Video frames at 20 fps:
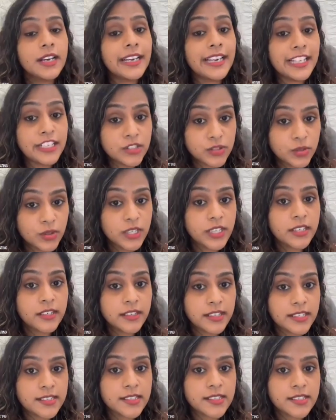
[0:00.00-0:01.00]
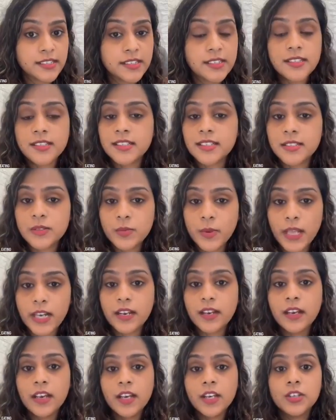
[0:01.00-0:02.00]
insulin resistance as well.
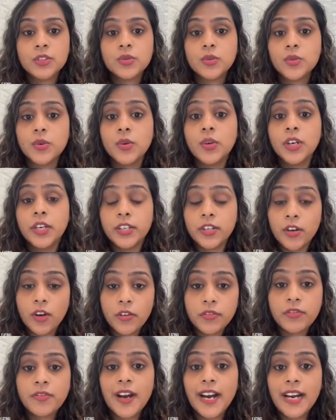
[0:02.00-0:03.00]
So your